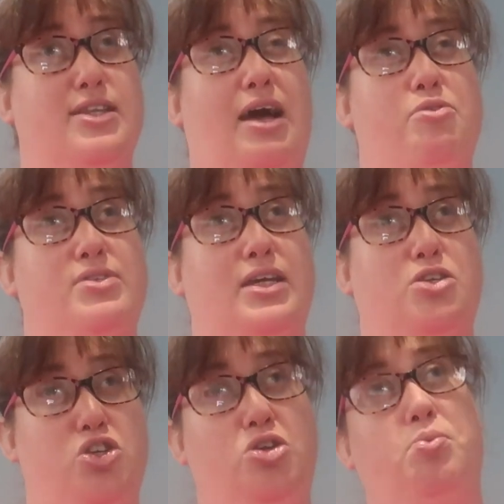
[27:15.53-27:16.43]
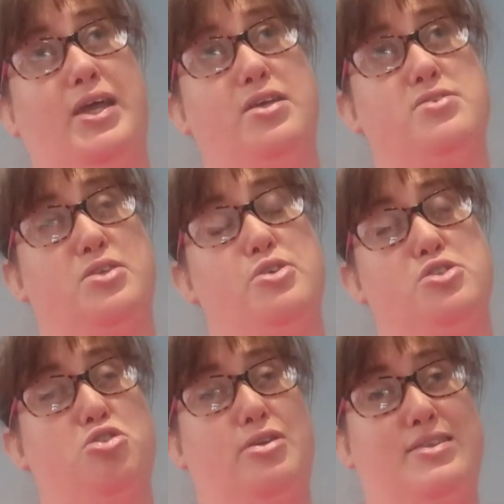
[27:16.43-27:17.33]
so that was like 2 weeks. So it's
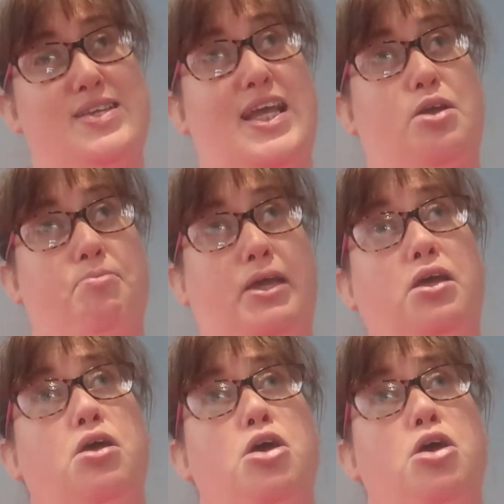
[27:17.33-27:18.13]
taken me